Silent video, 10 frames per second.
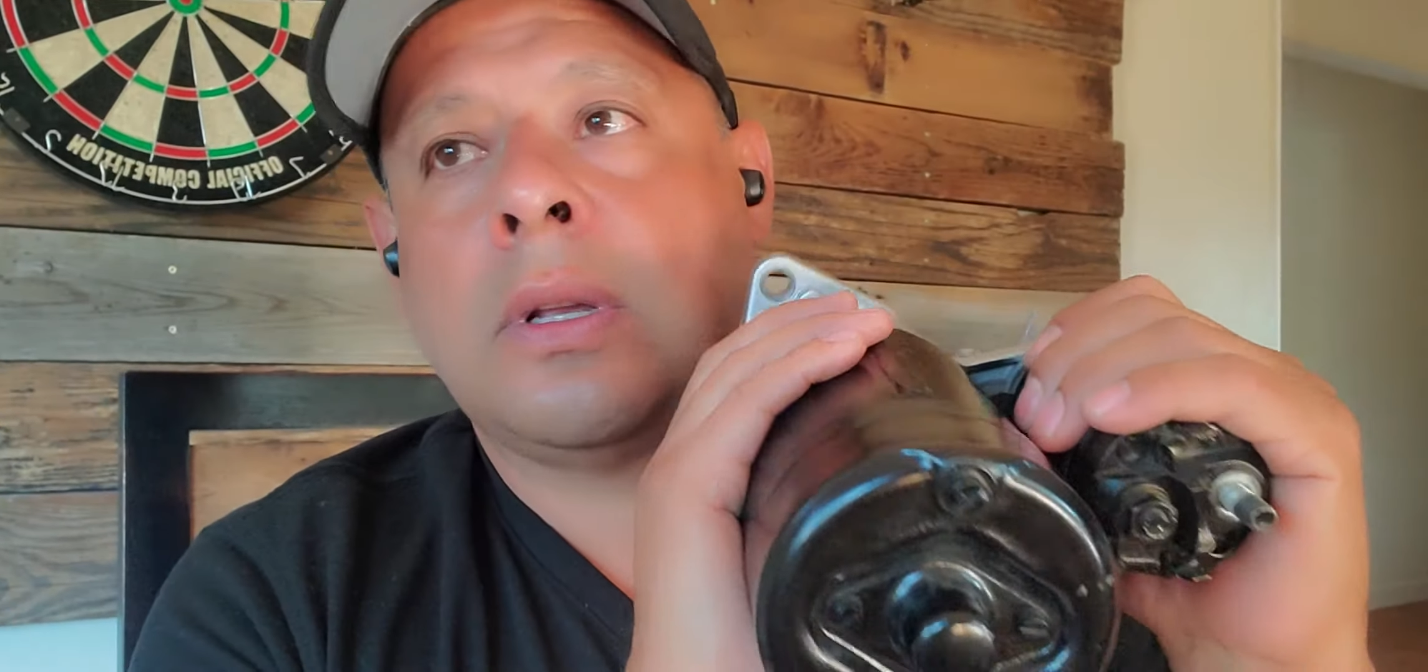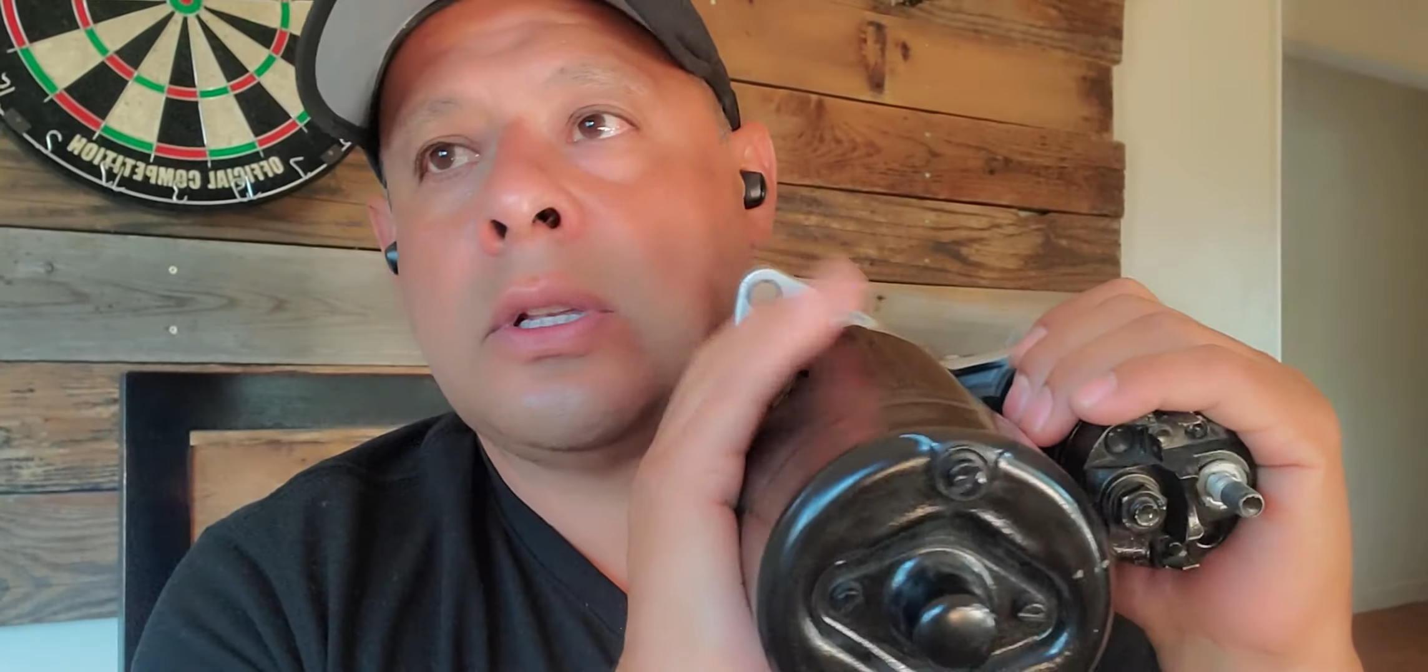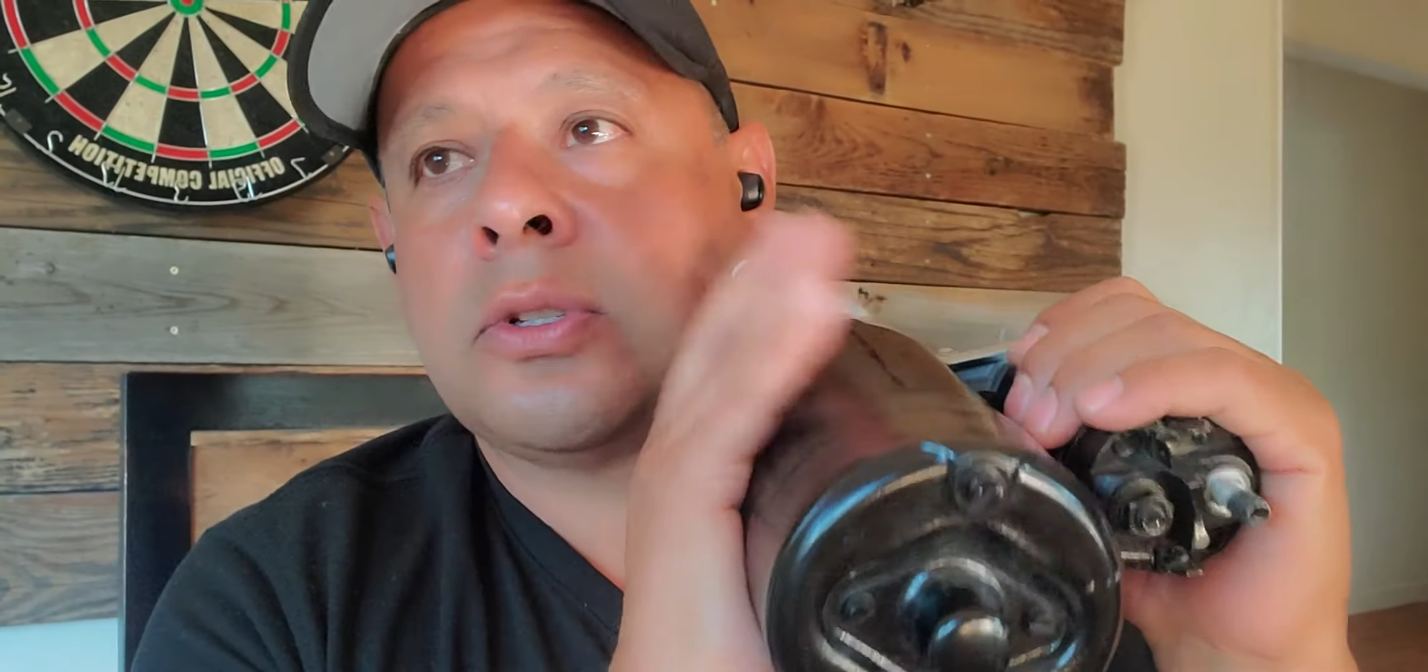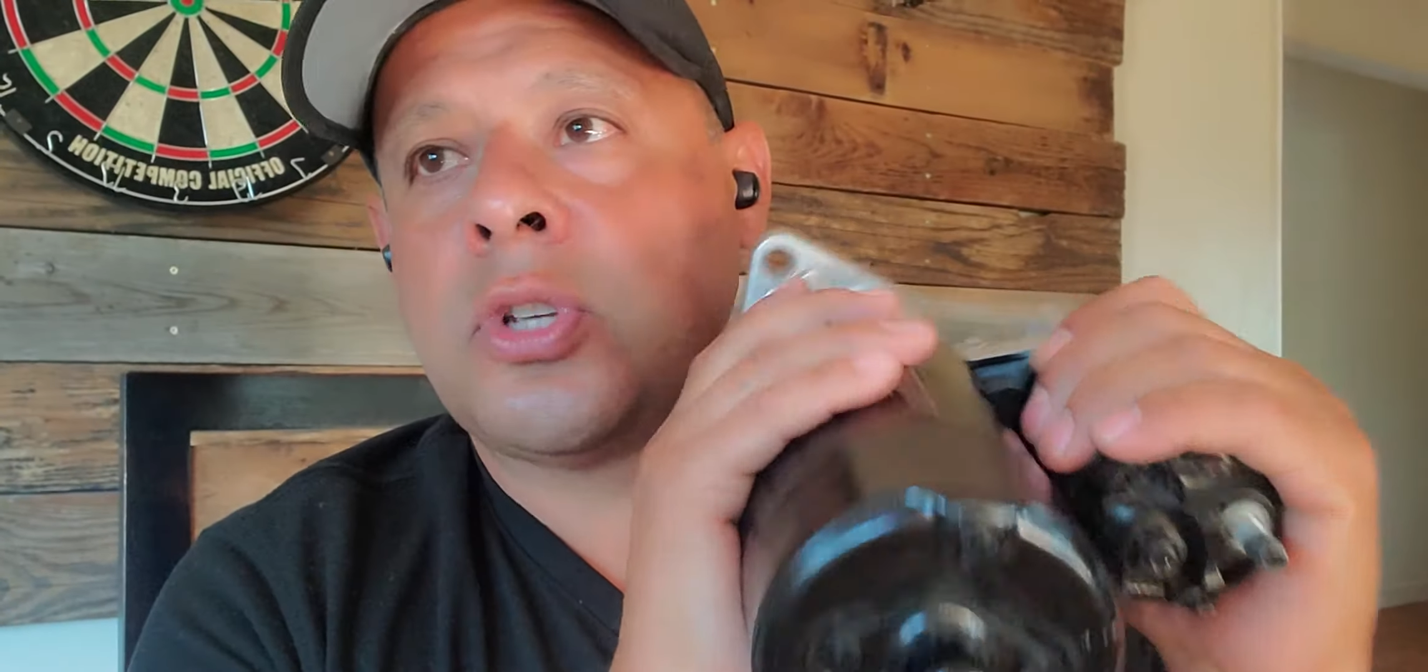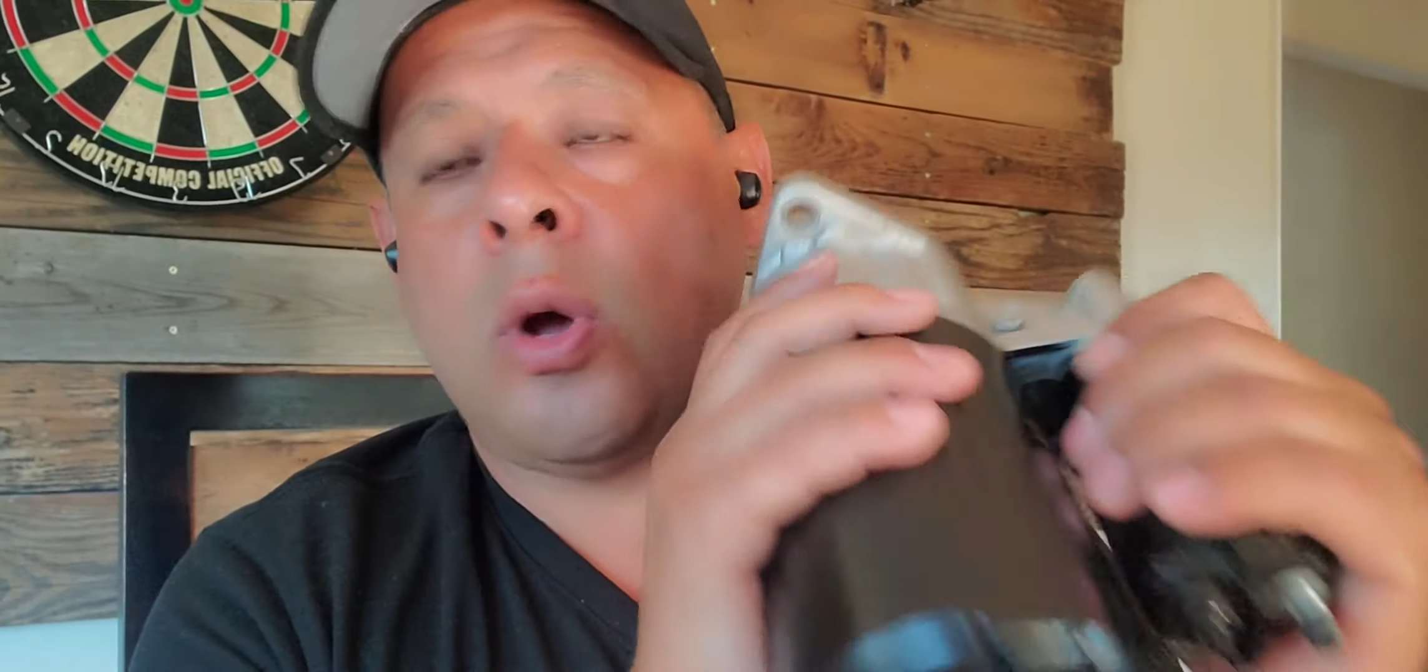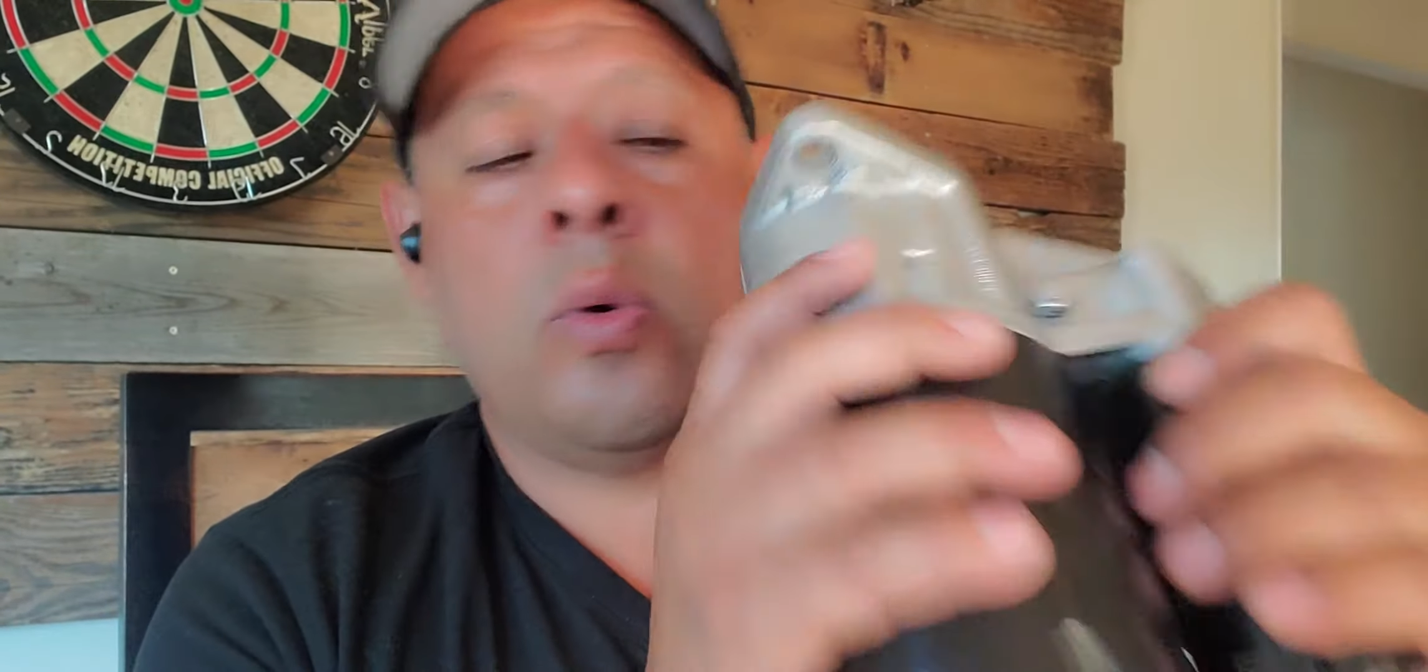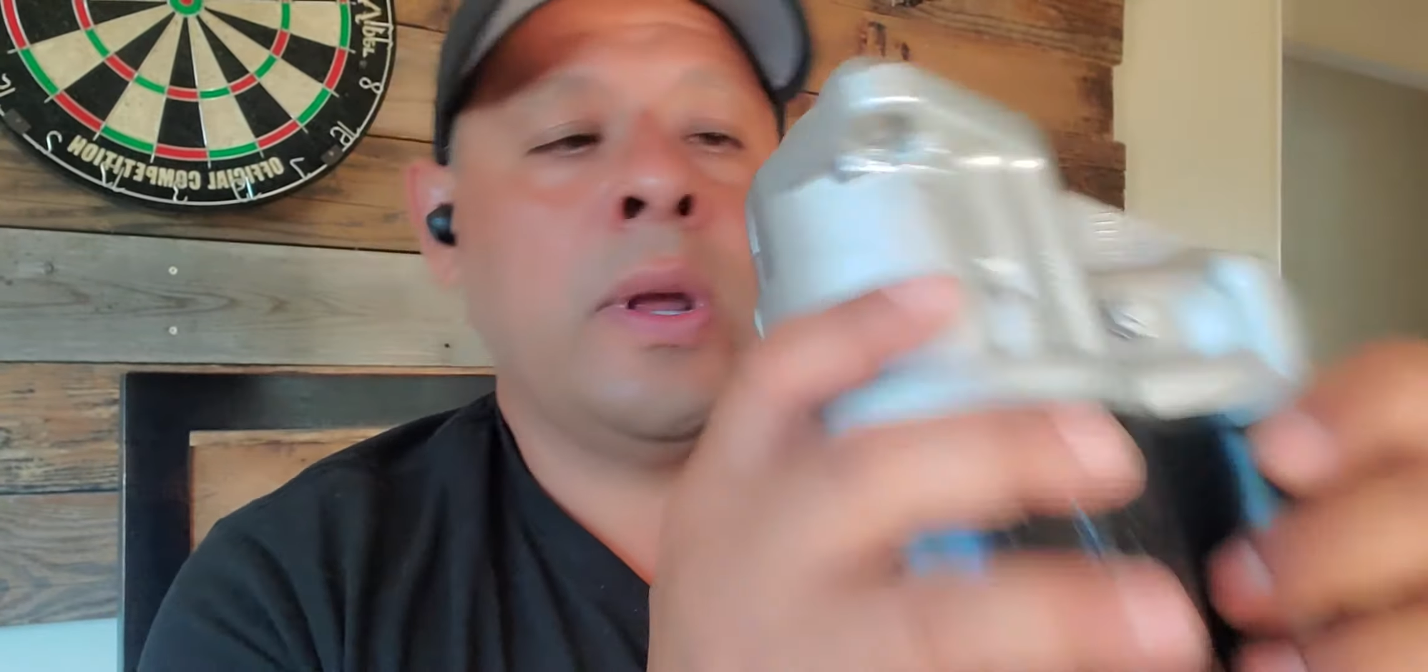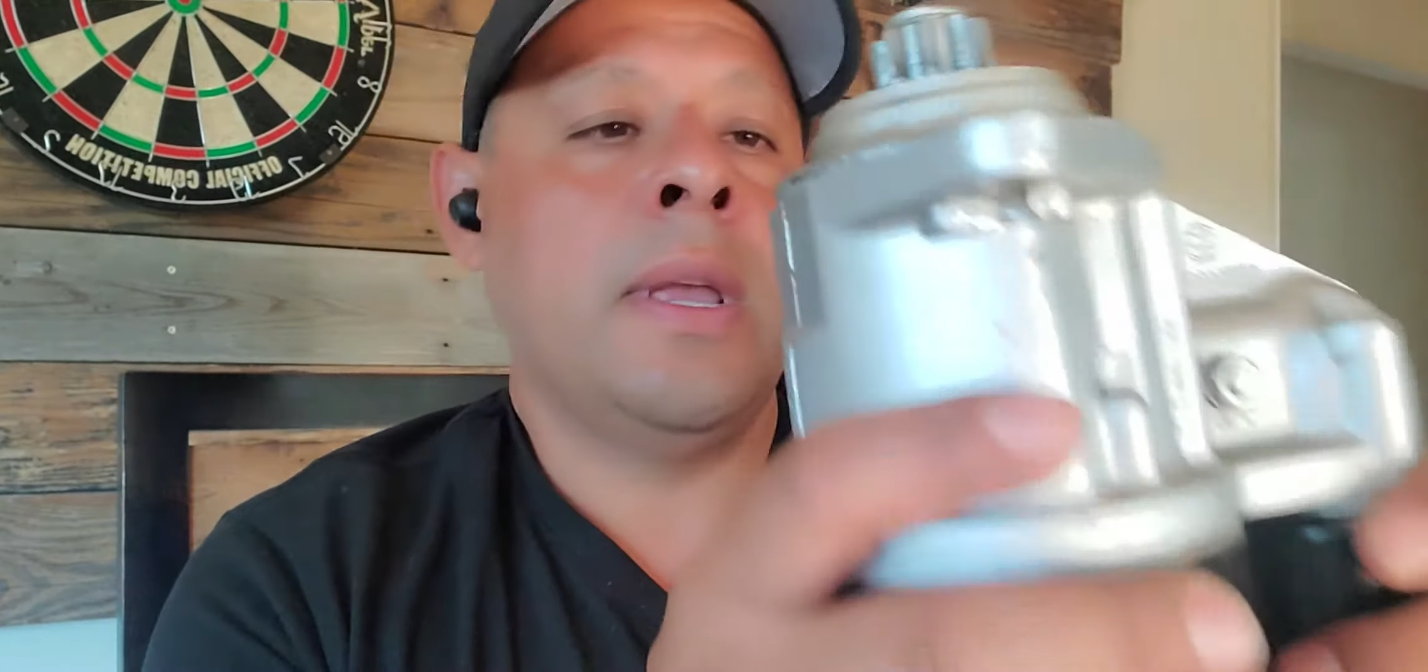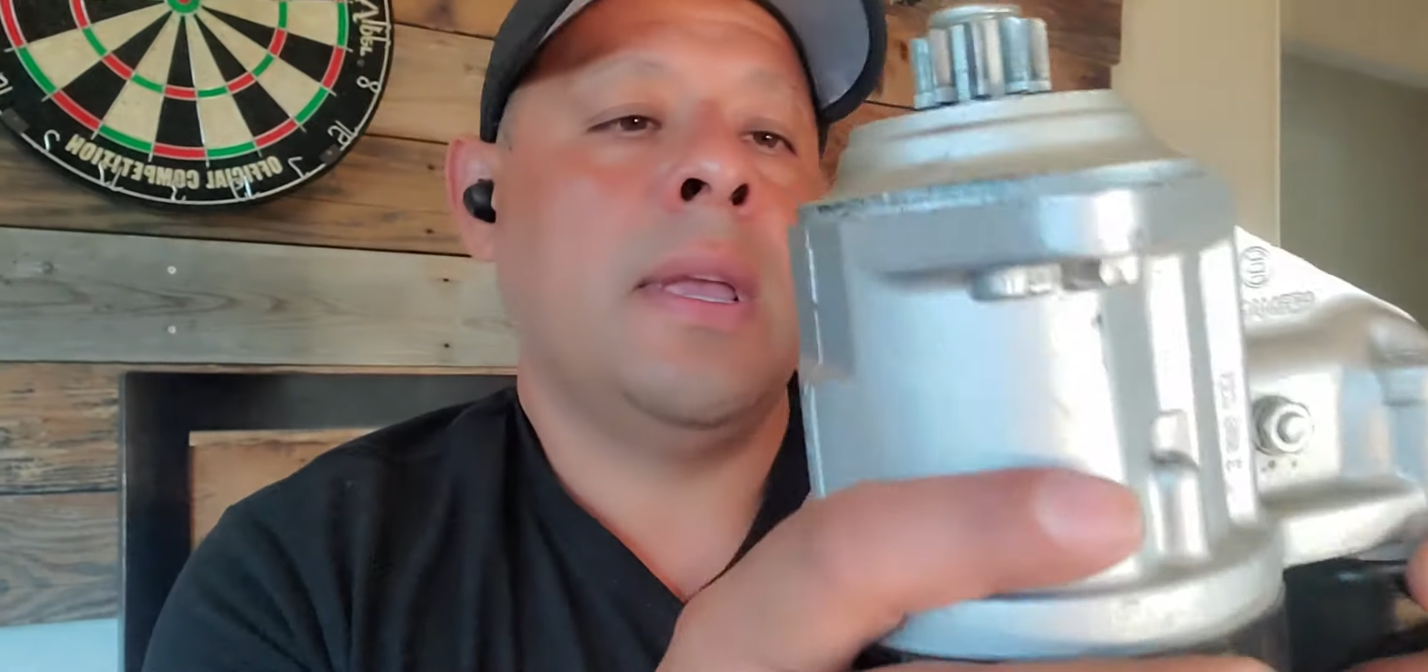so